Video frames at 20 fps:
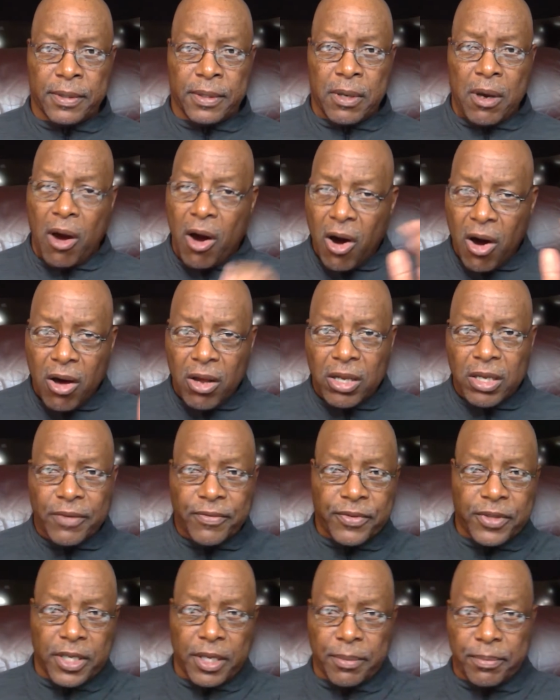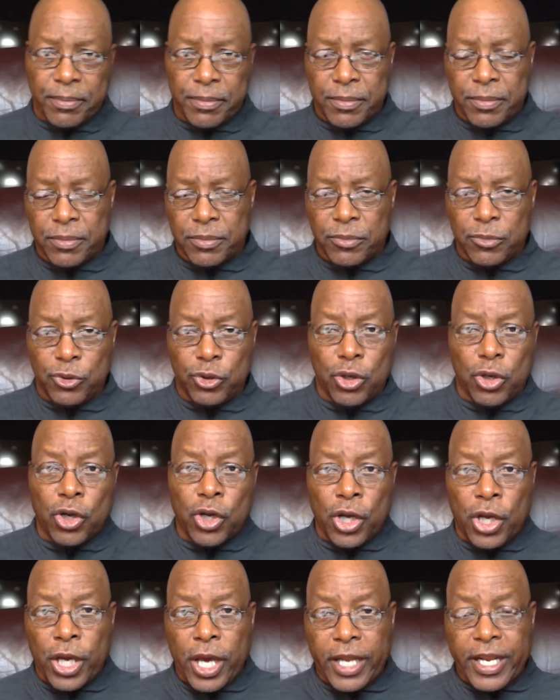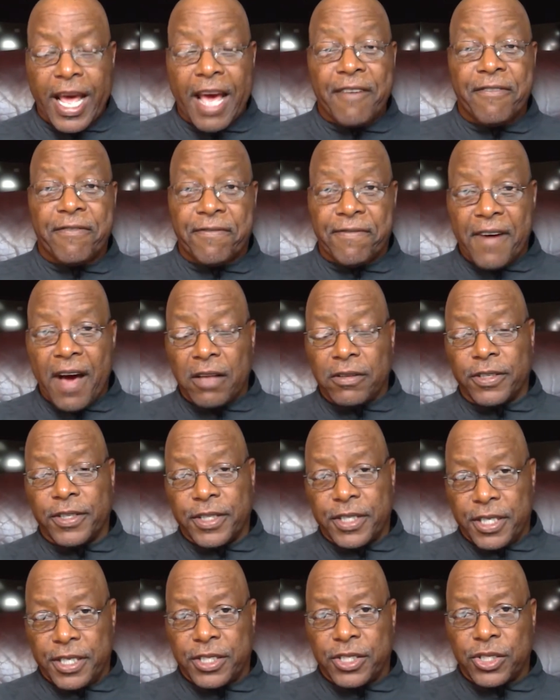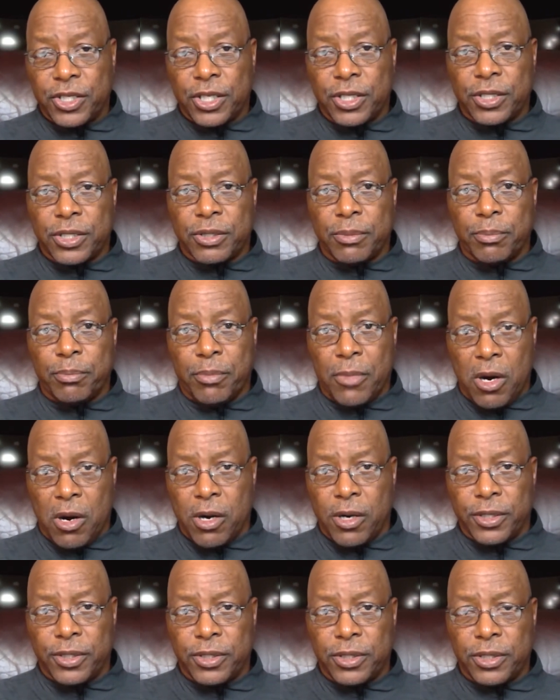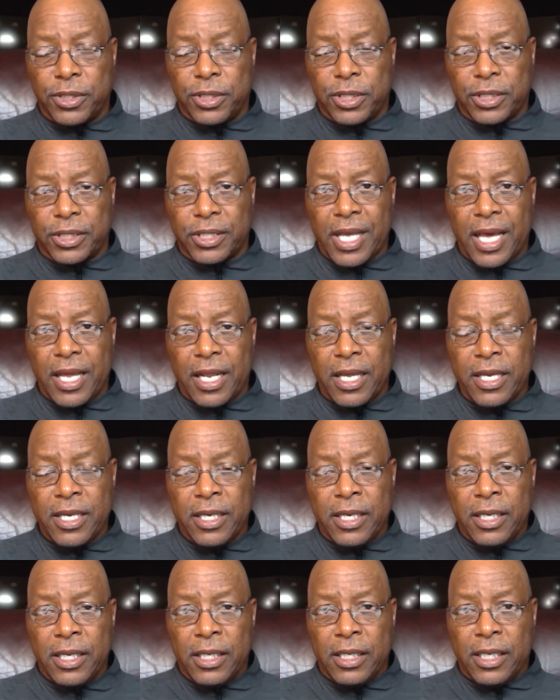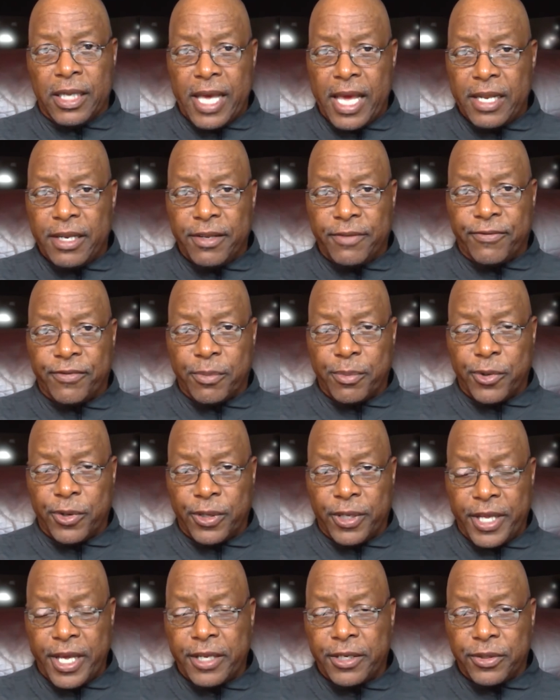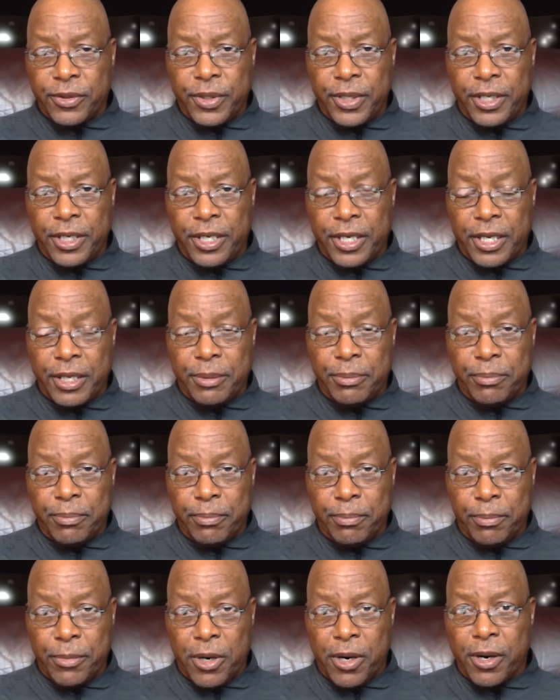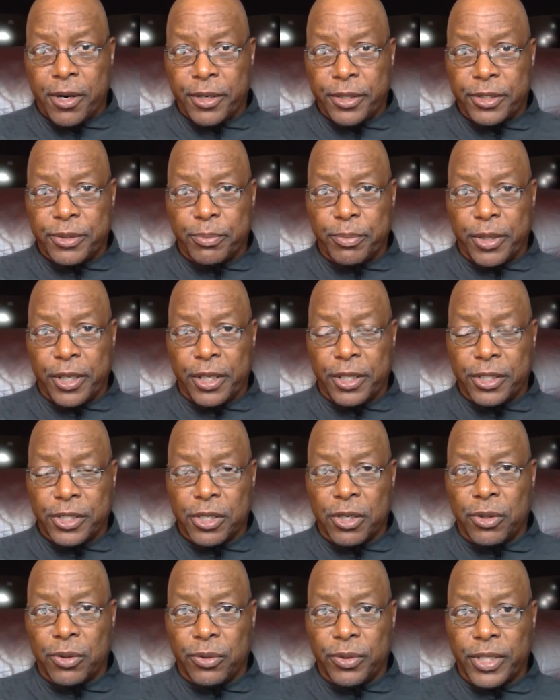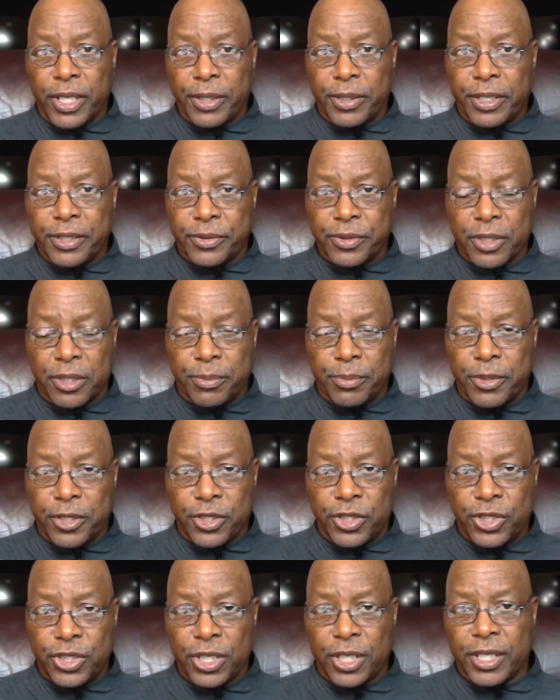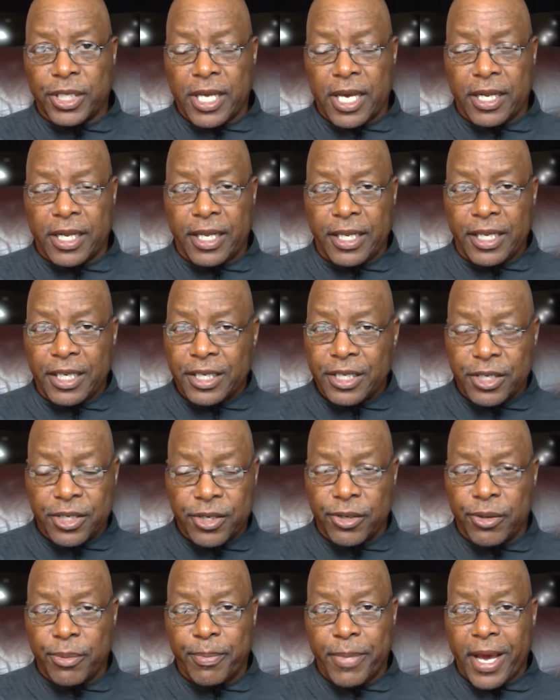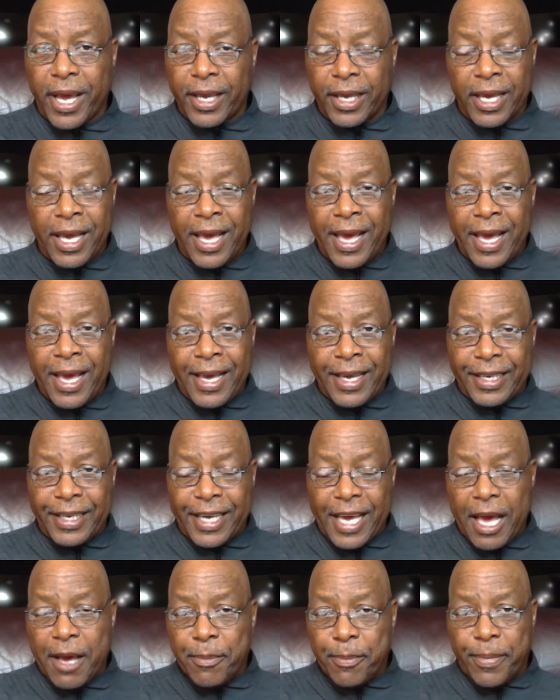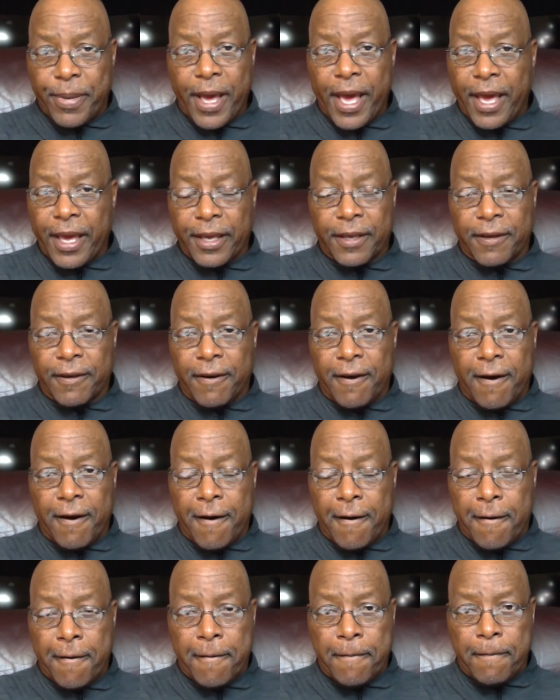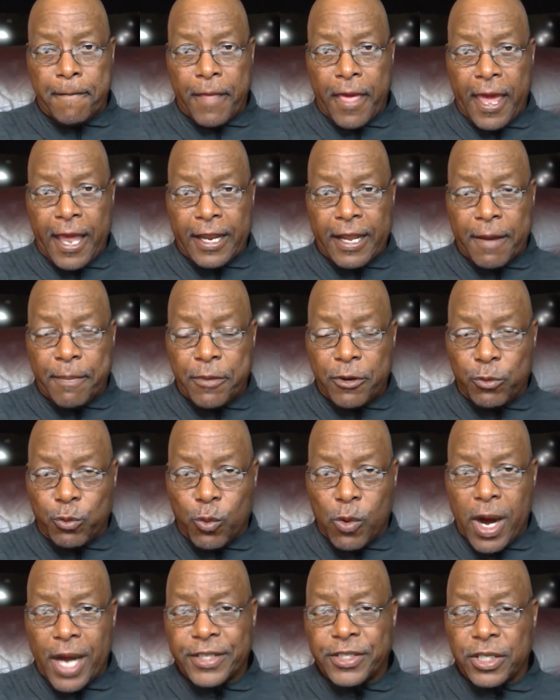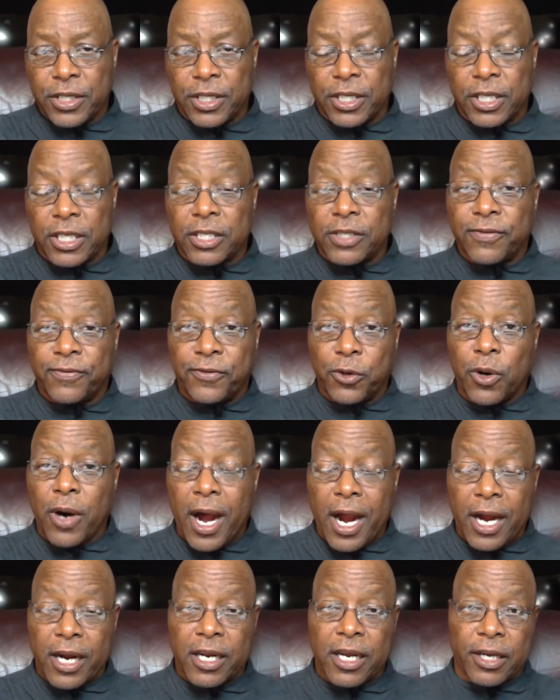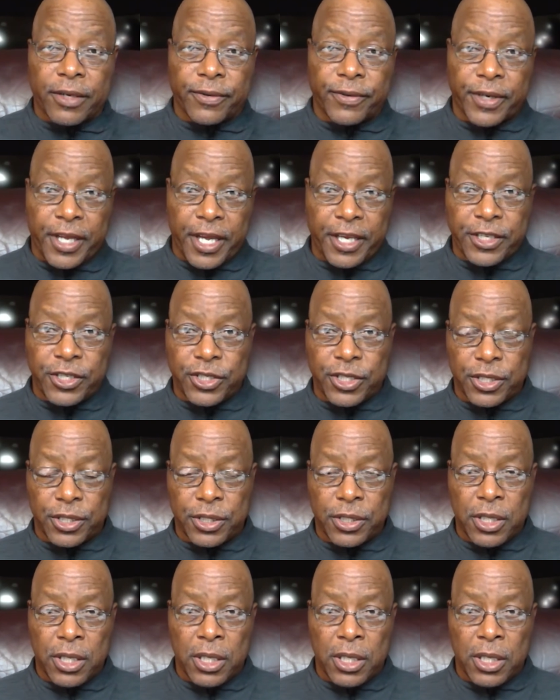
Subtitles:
all of them, and I've followed this since March, since I landed from Orlando here in March, being told that there's going to be a shutdown, I need to hurry back, got back, and I've been watching this for our congregation